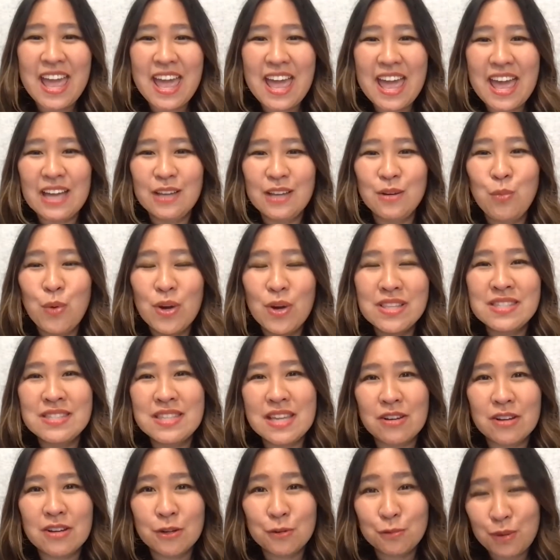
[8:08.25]
And once
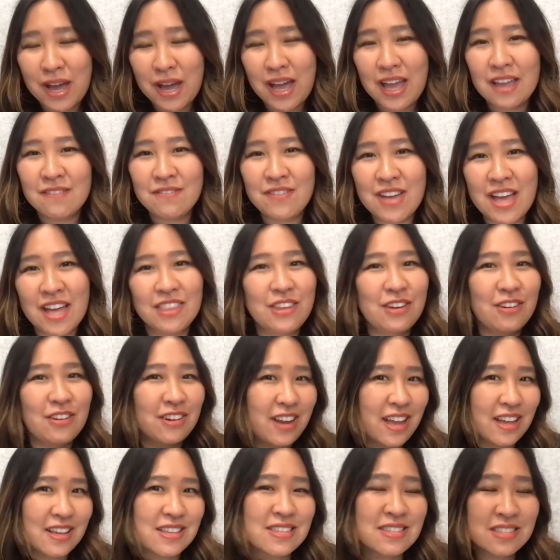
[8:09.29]
they arrive at their
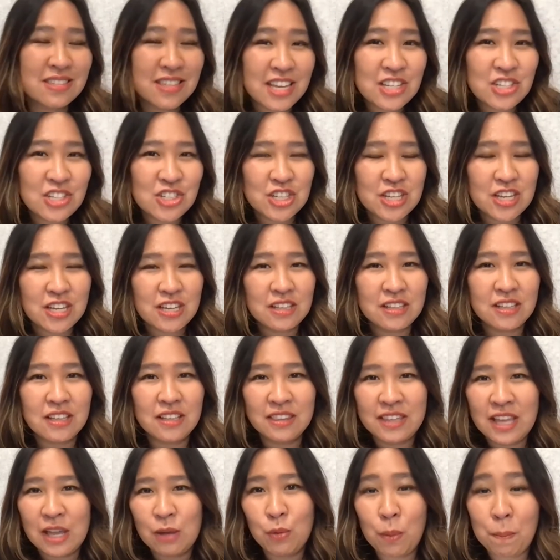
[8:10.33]
next station,
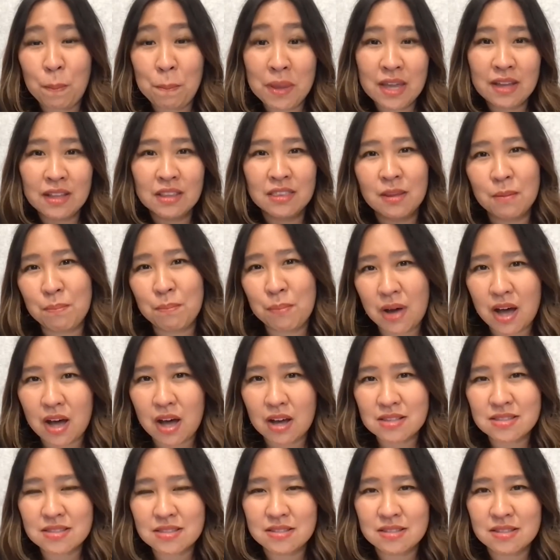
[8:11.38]
they will pick the
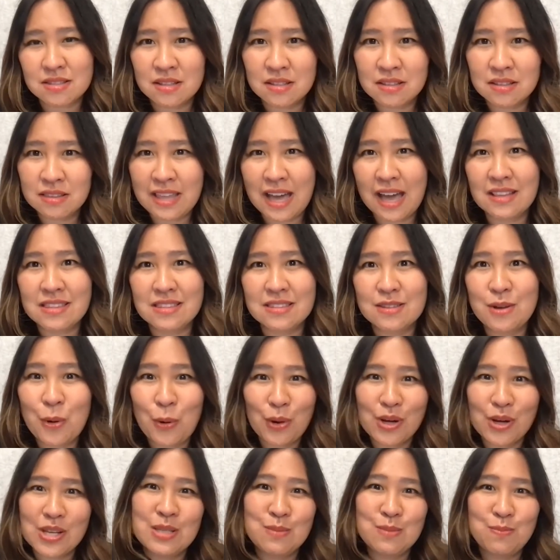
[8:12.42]
box that
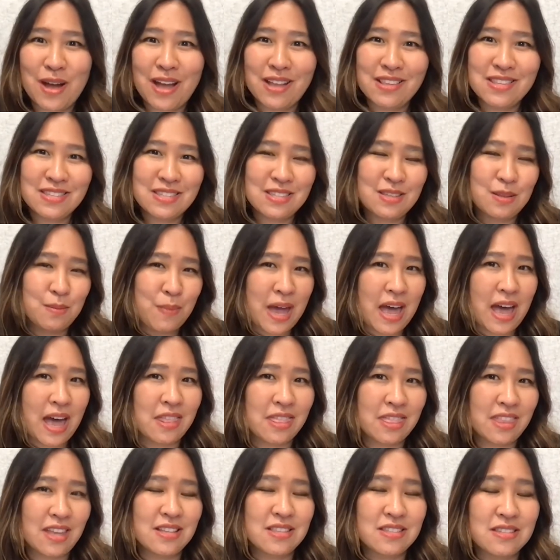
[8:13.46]
corresponds to the
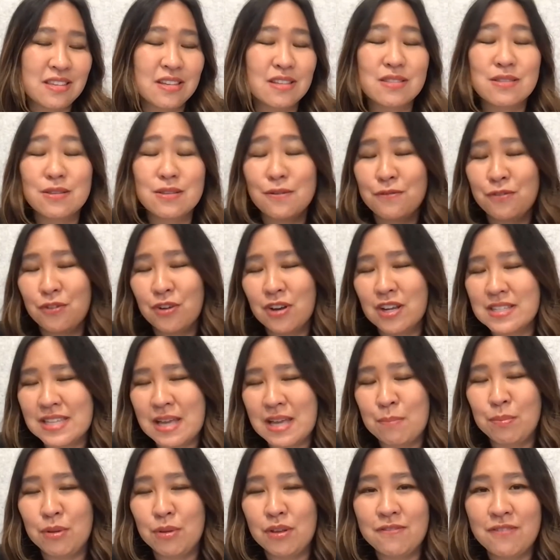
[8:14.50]
path they took. So, for
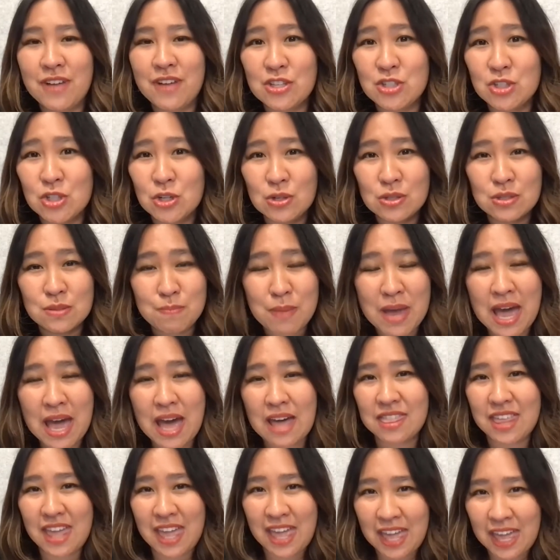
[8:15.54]
example, if I chose
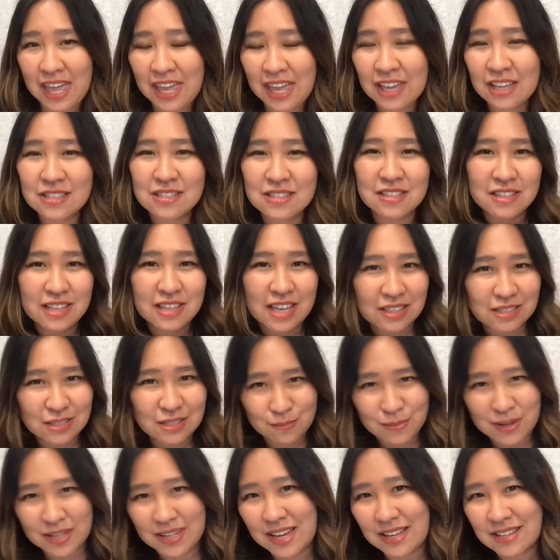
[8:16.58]
path A to get to
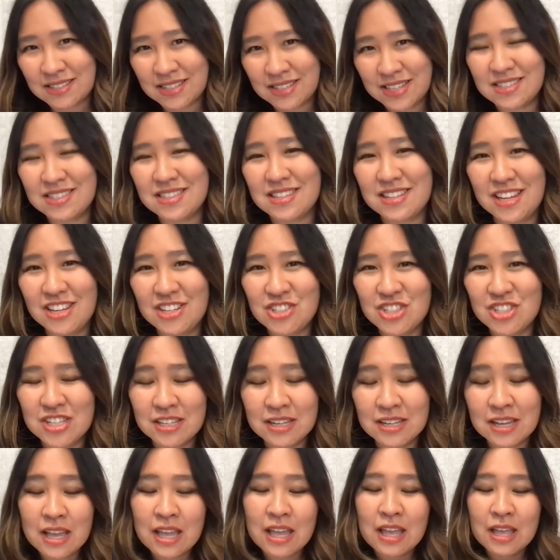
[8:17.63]
my next
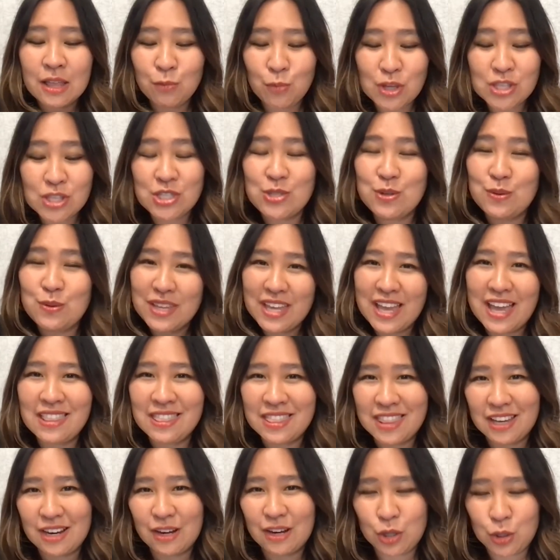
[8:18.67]
destination, once you
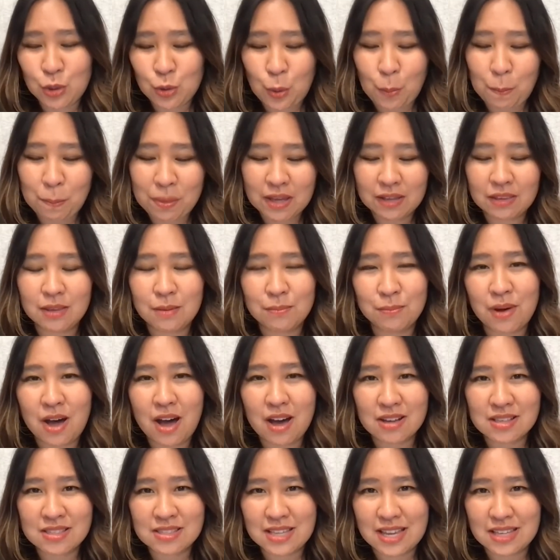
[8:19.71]
get there, you'll pick the
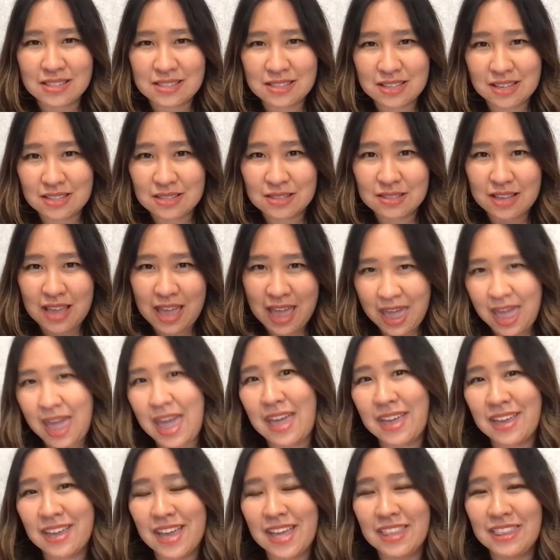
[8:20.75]
box that says
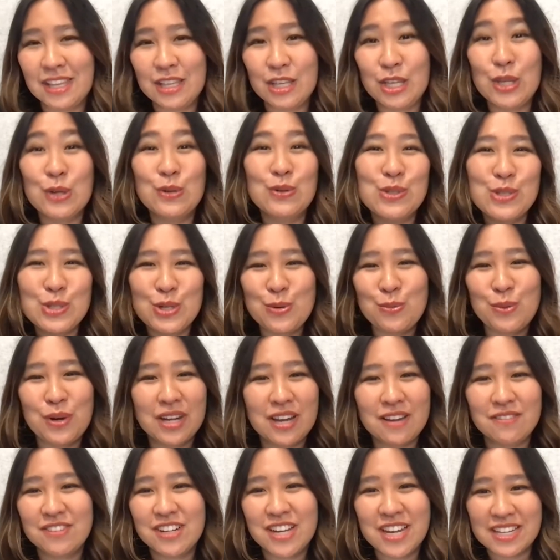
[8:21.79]
A, and then you'll do
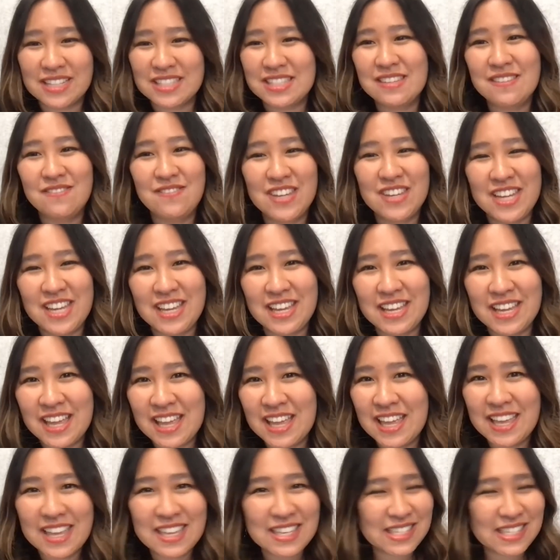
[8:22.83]
whatever activity
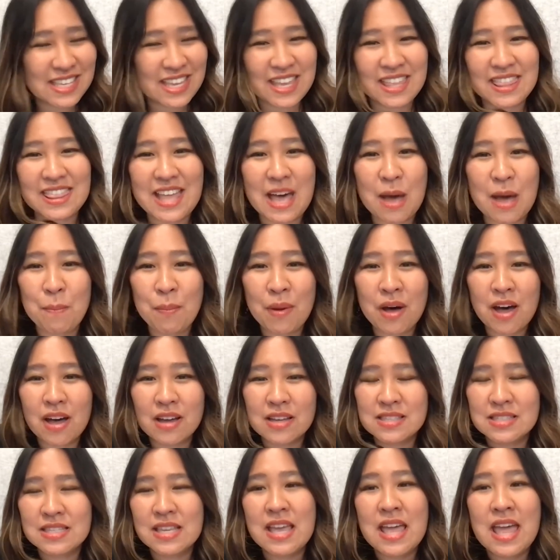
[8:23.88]
is in that
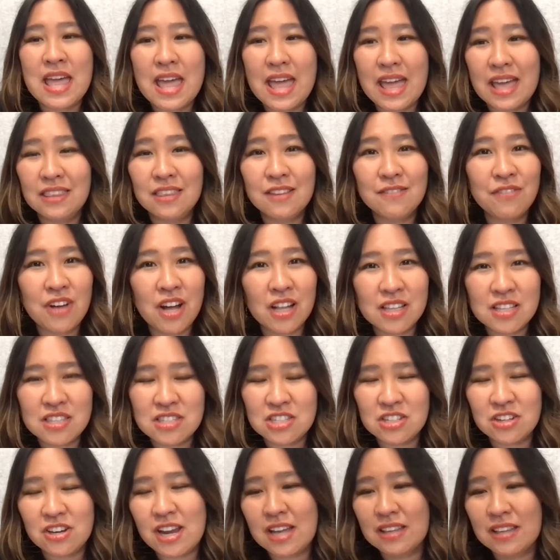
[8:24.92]
box. And the
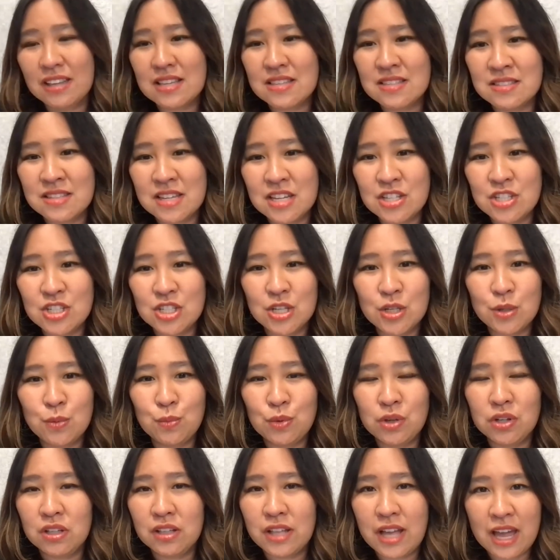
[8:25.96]
volunteer at that station
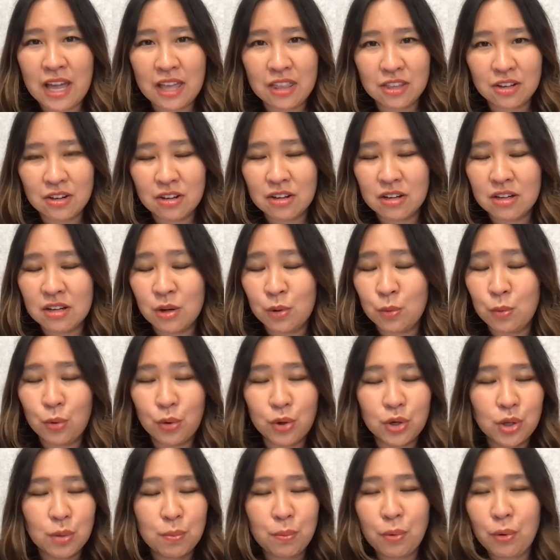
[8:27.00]
will either
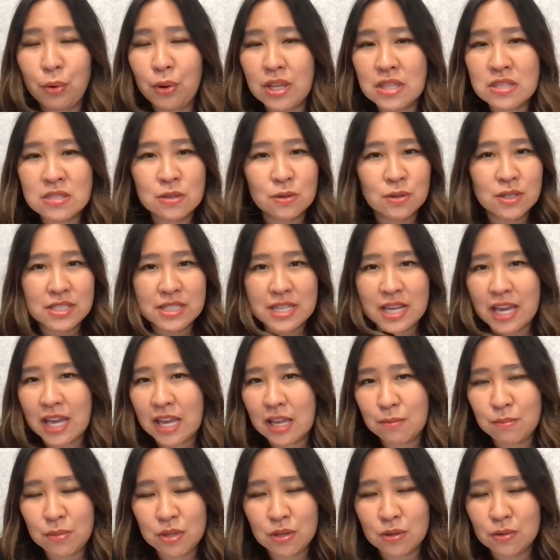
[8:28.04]
award you points or
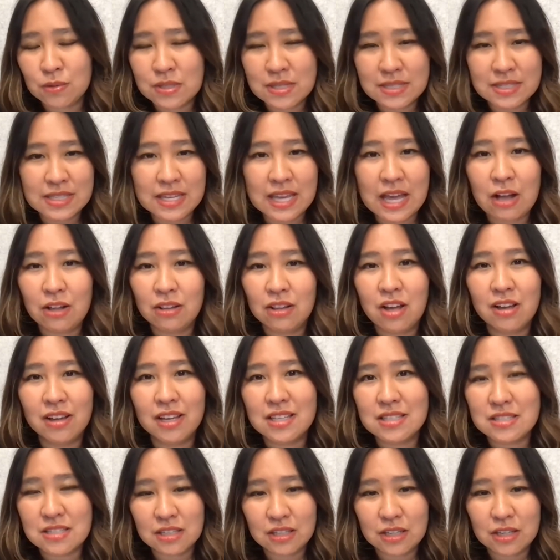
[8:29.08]
time you to see how long
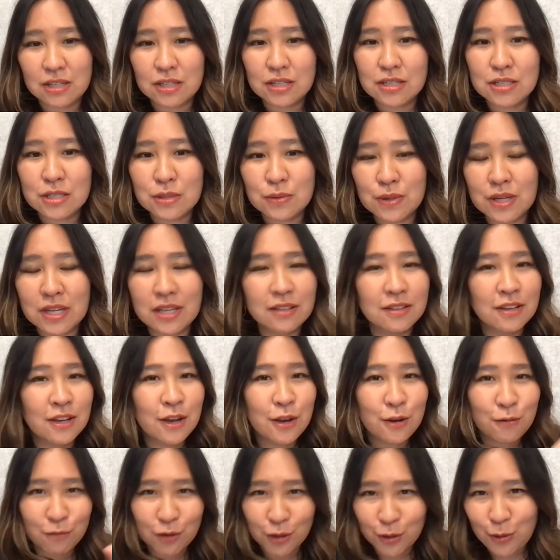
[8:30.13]
it took you to do it,
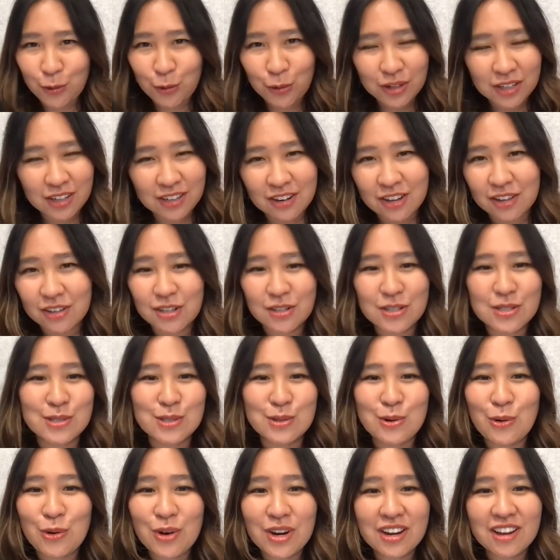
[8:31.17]
record it on your
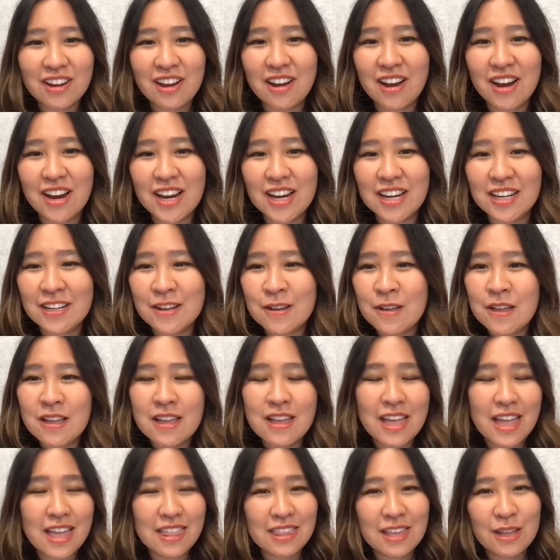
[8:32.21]
scorecard,
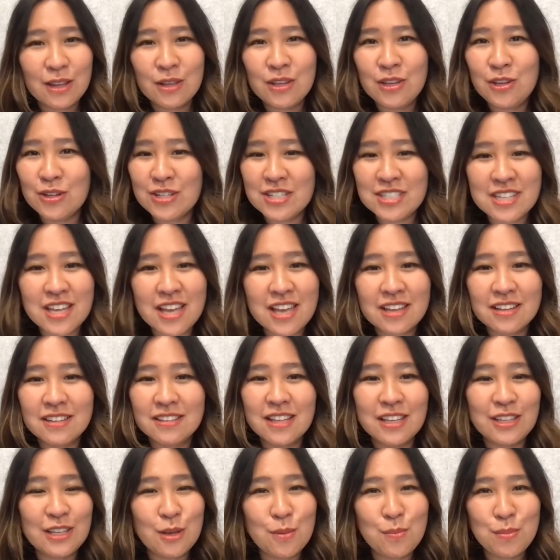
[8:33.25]
and then you're done
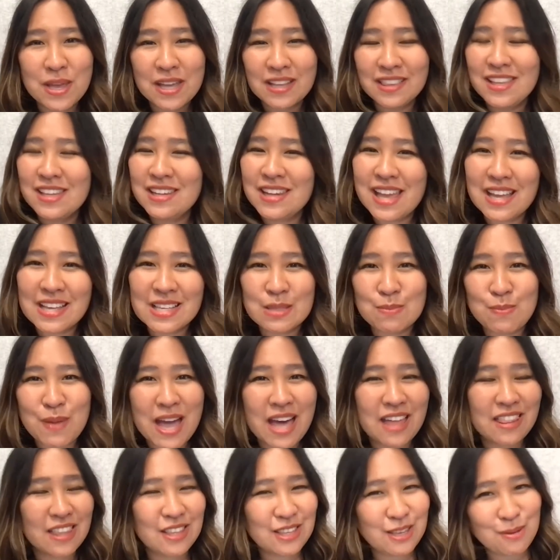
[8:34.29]
and you pick the next
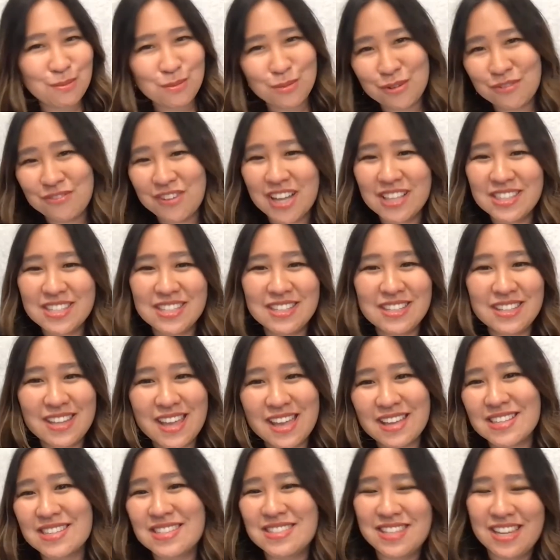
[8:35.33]
path and you move on to the
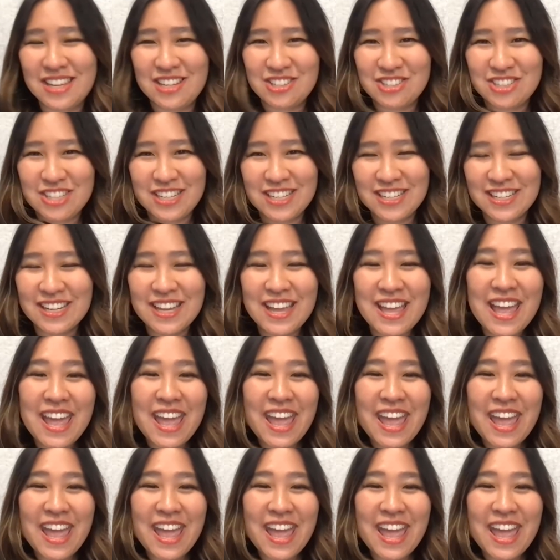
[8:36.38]
next station.